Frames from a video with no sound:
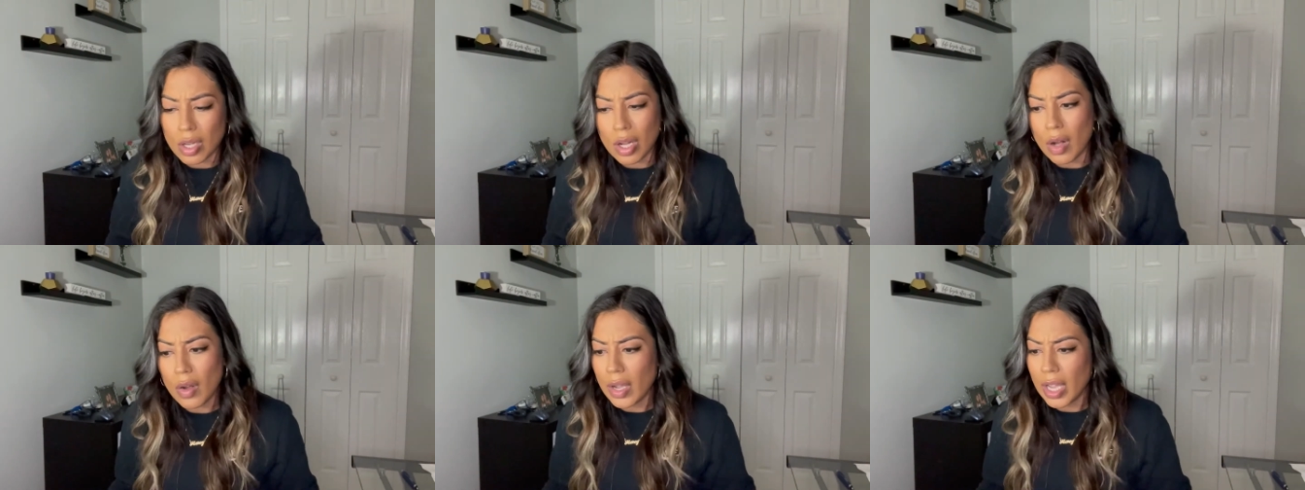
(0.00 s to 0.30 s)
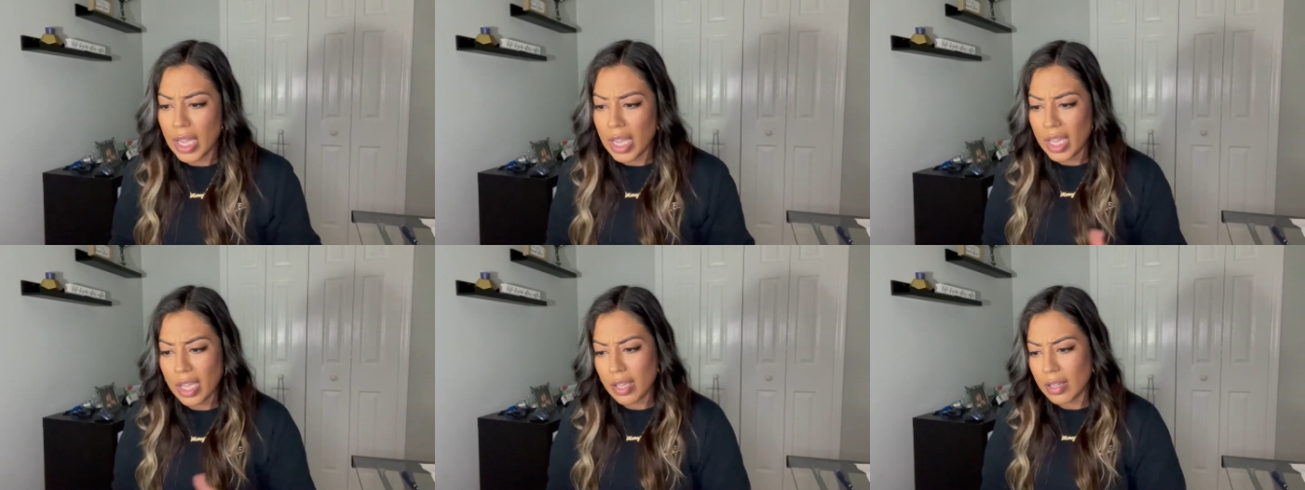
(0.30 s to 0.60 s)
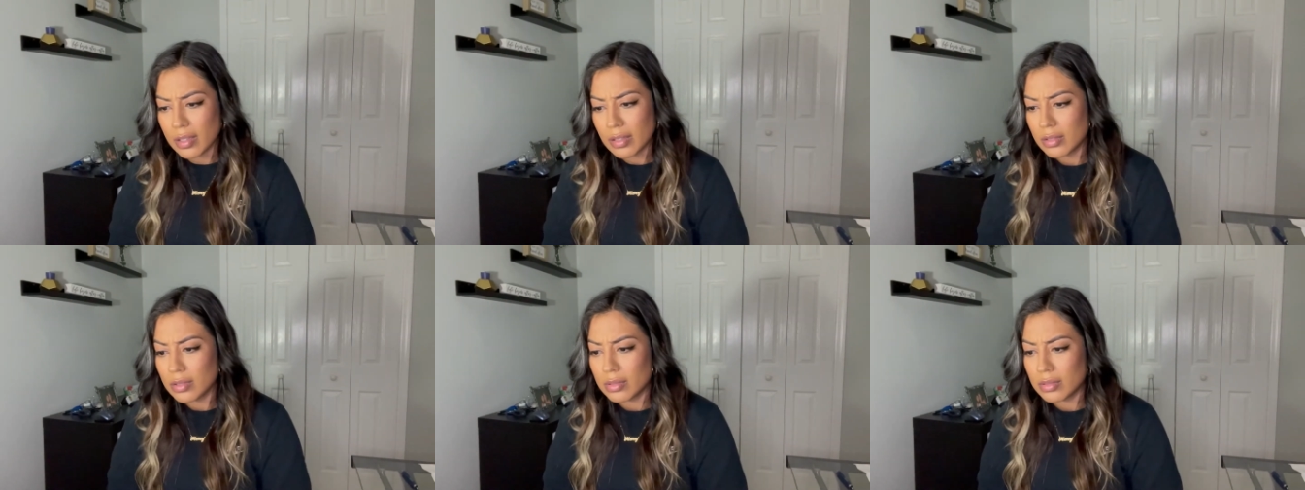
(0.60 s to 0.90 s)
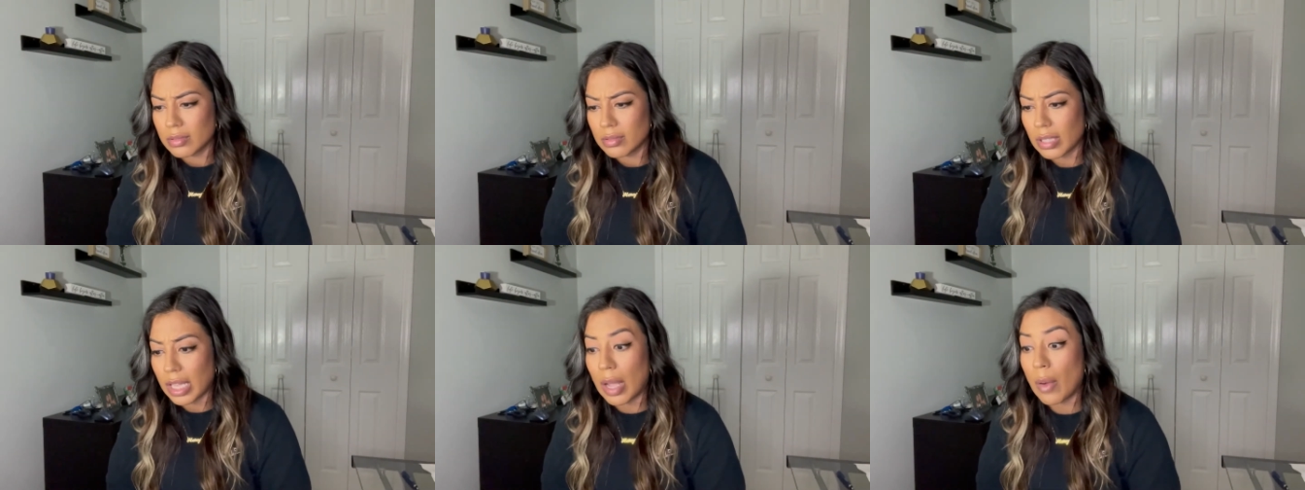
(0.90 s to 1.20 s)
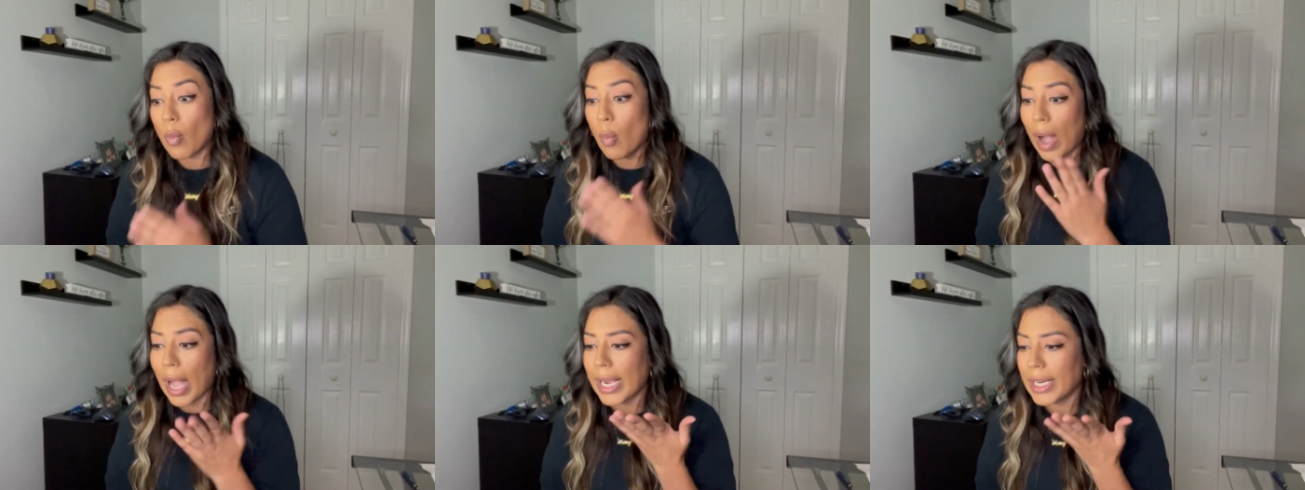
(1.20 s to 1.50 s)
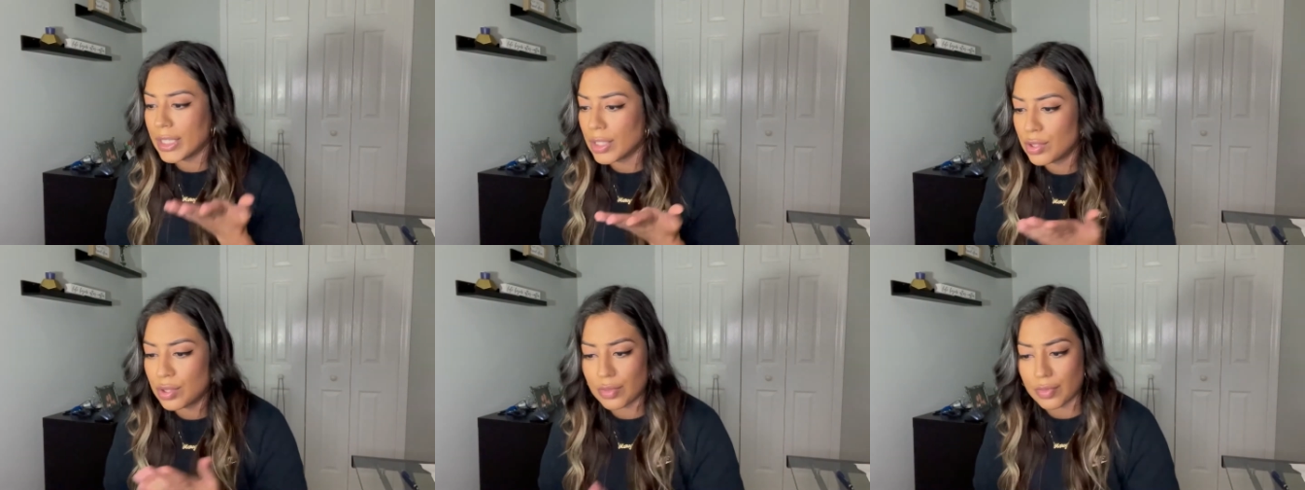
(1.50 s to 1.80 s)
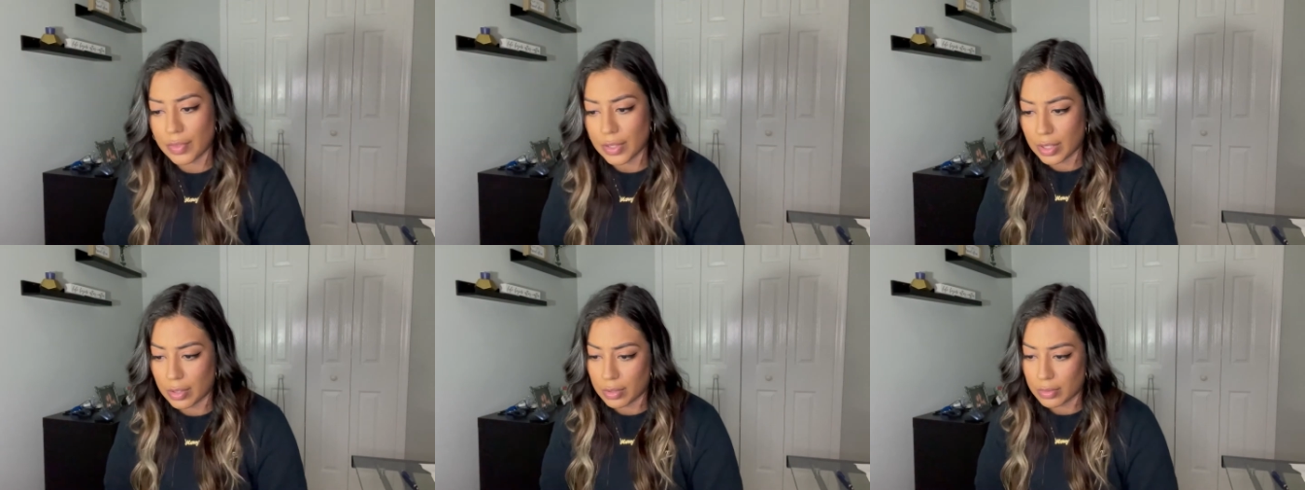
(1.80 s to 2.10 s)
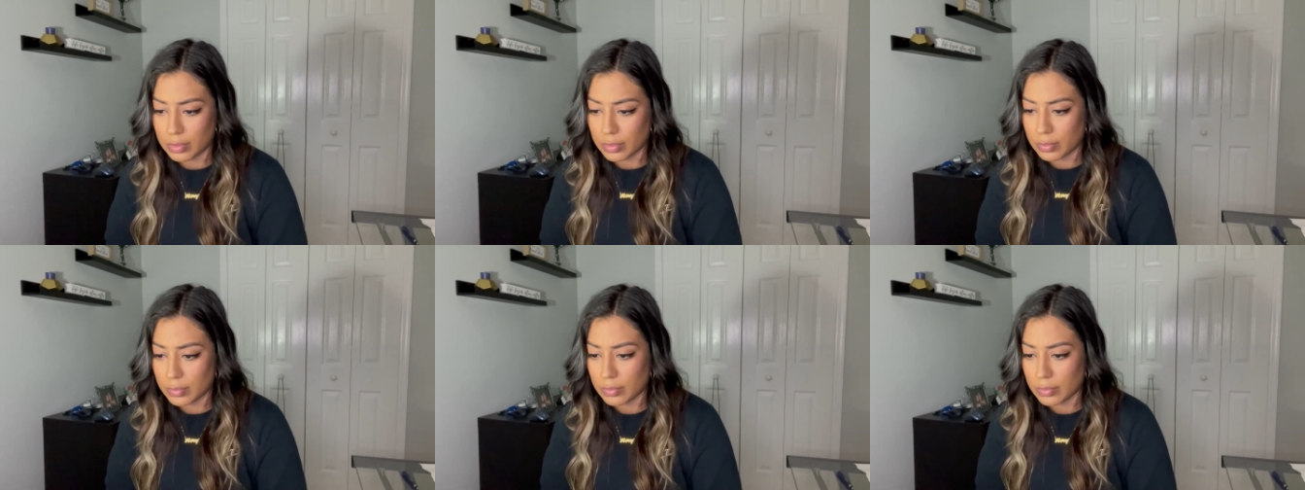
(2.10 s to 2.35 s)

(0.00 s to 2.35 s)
Okay, and why did you fail?